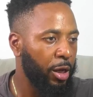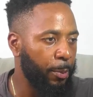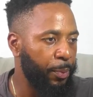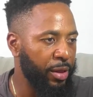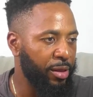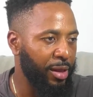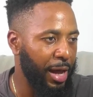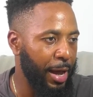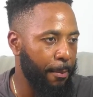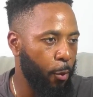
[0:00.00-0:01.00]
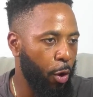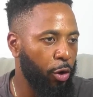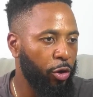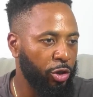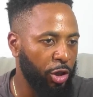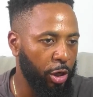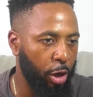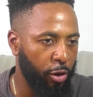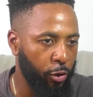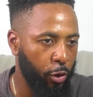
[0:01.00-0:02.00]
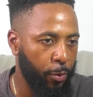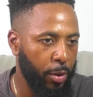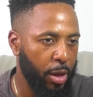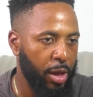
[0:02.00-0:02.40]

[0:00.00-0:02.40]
clippings. We're going to touch on also